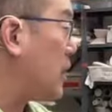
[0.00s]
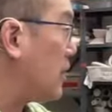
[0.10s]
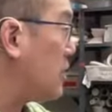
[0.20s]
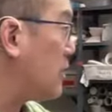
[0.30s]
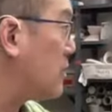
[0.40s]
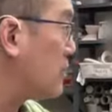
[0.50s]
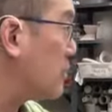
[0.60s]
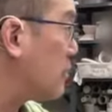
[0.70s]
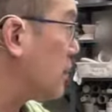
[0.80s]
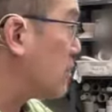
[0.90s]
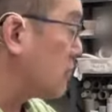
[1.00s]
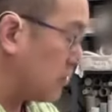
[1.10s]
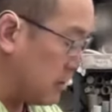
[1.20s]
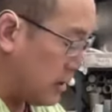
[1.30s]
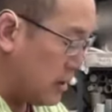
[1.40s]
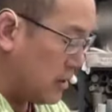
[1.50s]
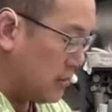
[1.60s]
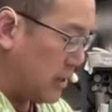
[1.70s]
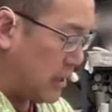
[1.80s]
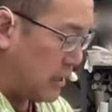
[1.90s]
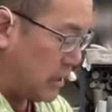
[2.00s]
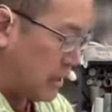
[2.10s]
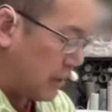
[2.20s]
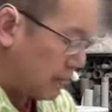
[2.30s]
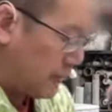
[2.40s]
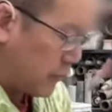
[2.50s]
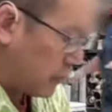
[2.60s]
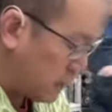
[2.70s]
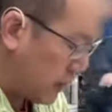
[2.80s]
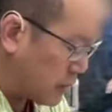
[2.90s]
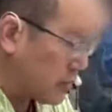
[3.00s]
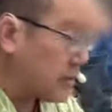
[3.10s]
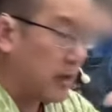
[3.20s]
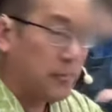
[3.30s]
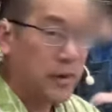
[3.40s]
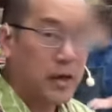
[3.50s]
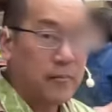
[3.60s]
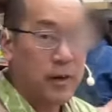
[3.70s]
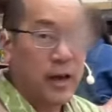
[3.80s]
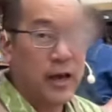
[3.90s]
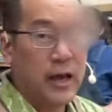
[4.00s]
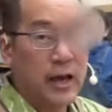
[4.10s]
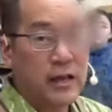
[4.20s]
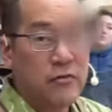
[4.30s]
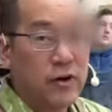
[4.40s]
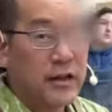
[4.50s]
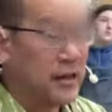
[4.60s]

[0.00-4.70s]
it into the center, meaning I'm first of all just cupping my hands, right,